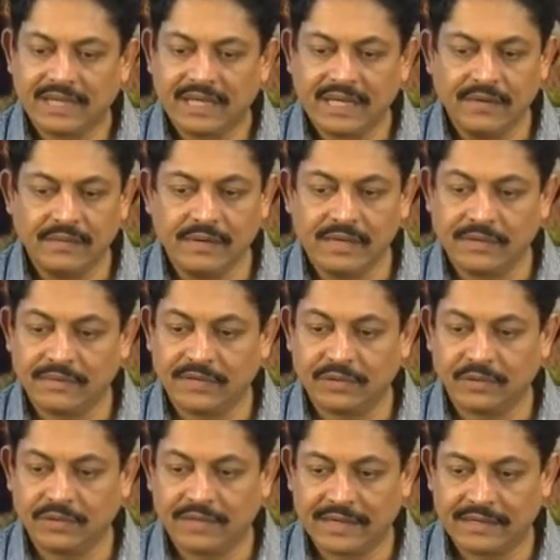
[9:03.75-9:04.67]
He will never
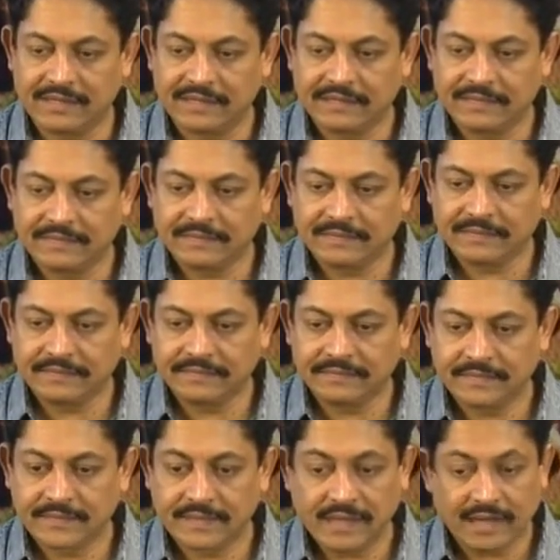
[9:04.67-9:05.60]
do that.
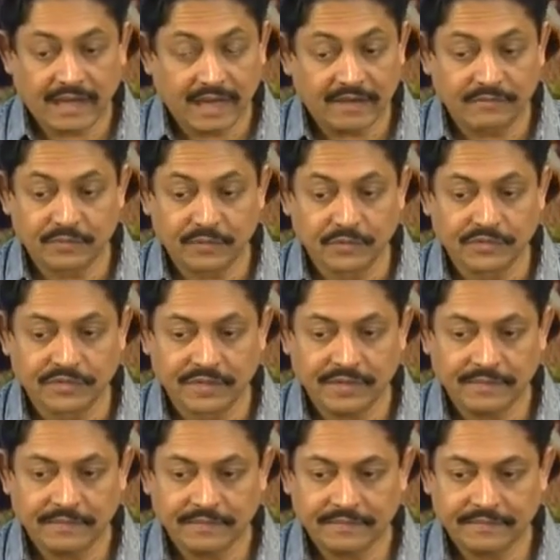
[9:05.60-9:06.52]
I have proof,
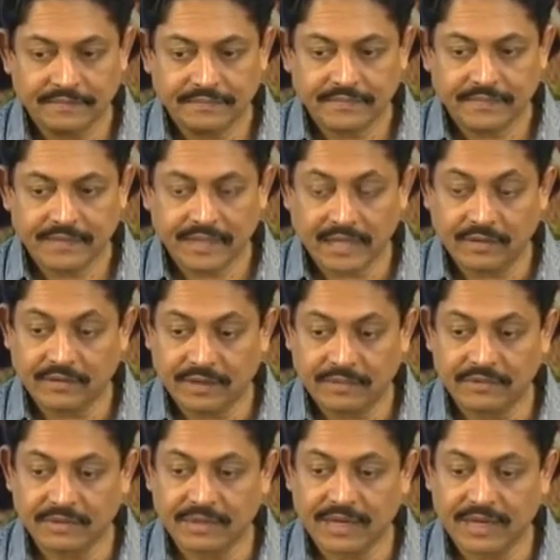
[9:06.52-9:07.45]
sir. Can you
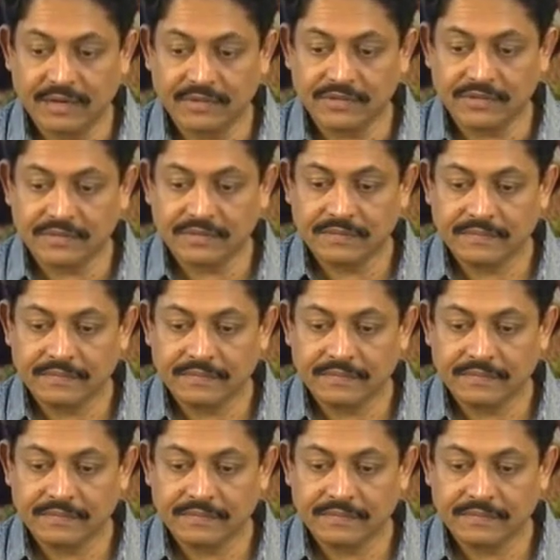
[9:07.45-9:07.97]
come to my house?